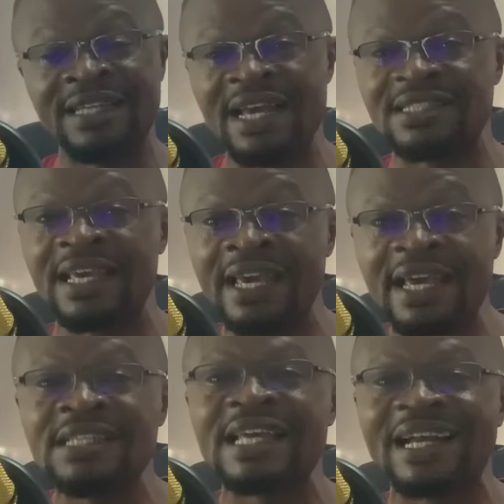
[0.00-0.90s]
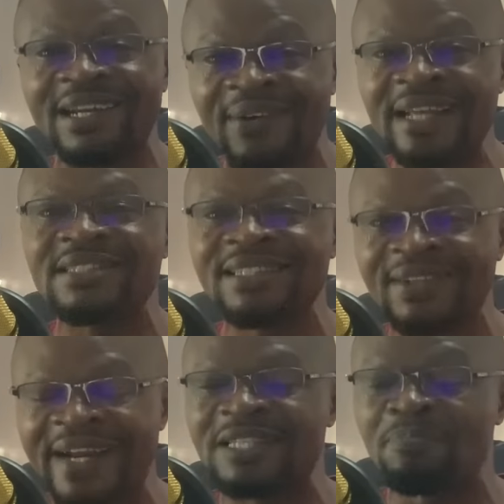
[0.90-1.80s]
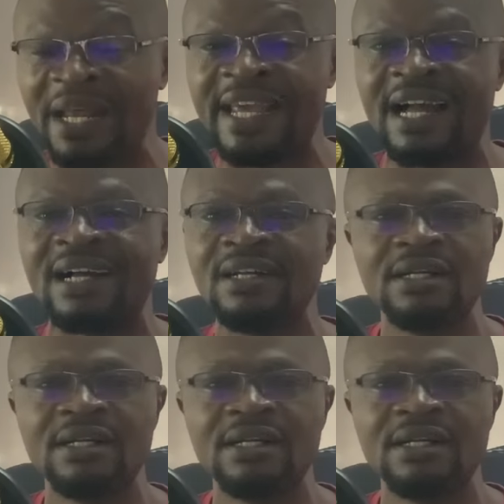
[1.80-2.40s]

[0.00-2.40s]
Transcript: Yes, he is a great, great player.